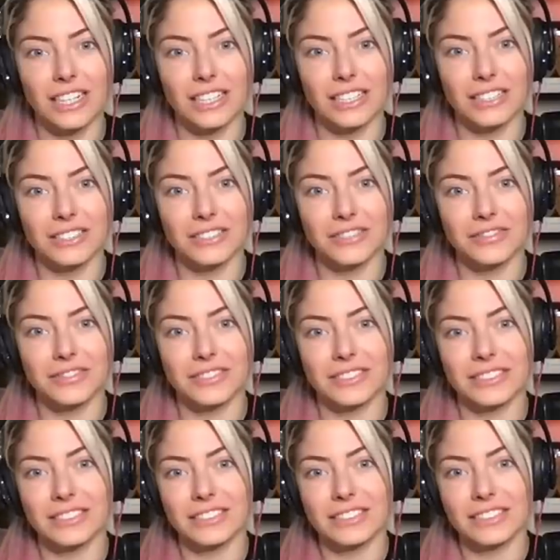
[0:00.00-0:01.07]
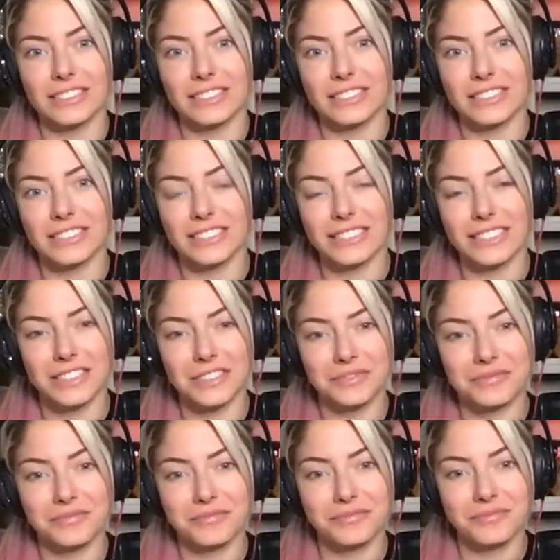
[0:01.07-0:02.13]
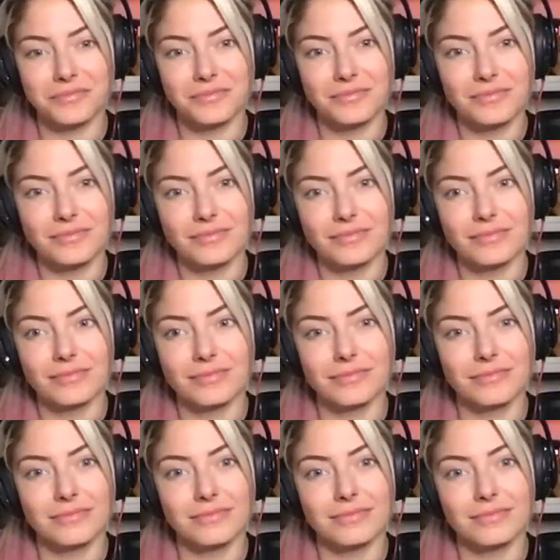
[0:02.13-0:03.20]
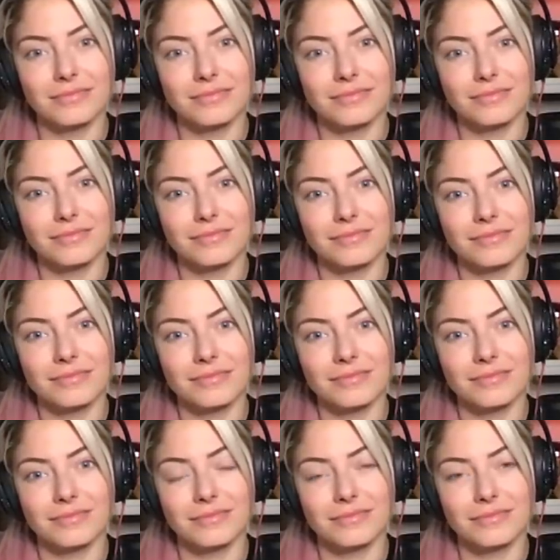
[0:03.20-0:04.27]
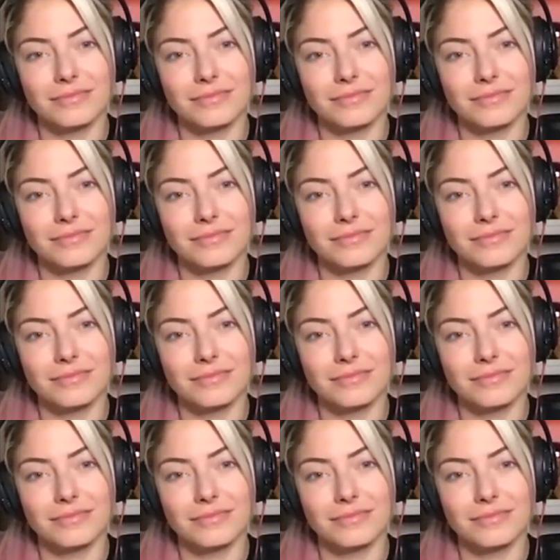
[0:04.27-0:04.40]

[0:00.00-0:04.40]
This person isn't speaking.